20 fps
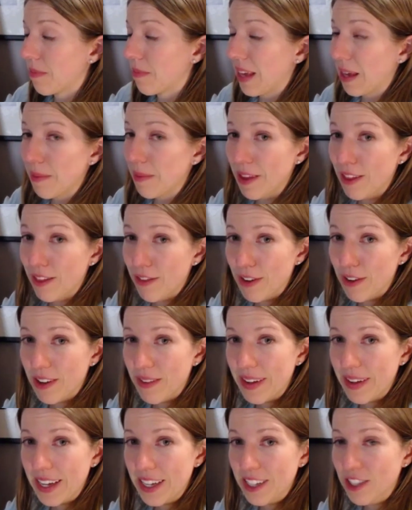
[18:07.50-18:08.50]
Maybe
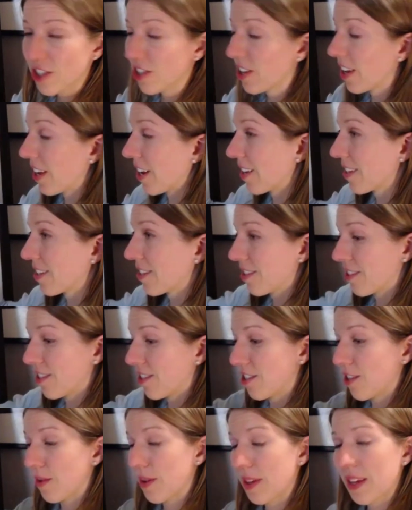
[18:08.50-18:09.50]
3 weeks. You gotta,
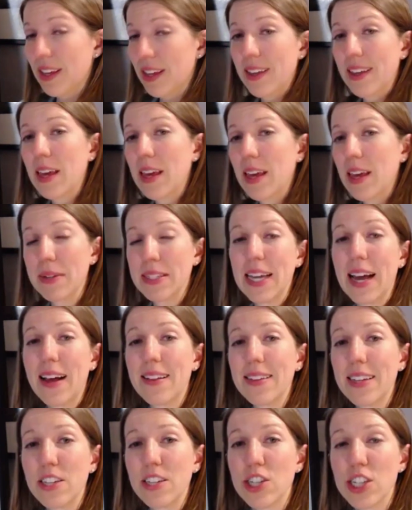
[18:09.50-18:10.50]
keep a
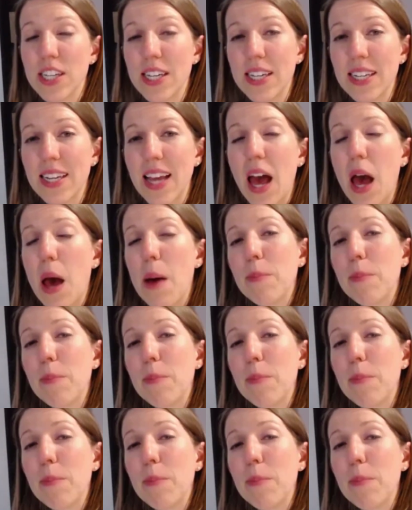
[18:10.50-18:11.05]
tally sheet.